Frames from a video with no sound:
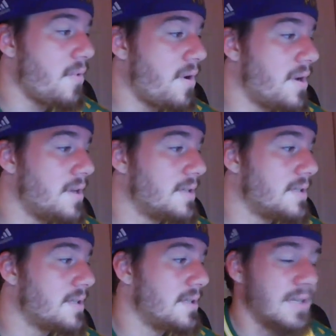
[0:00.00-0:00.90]

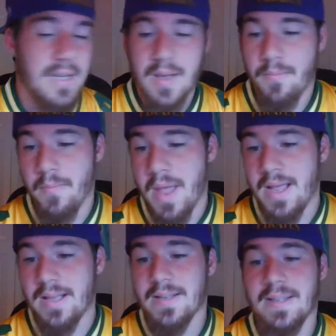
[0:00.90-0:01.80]
was
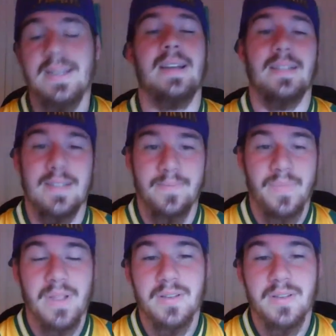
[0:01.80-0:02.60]
May 6th.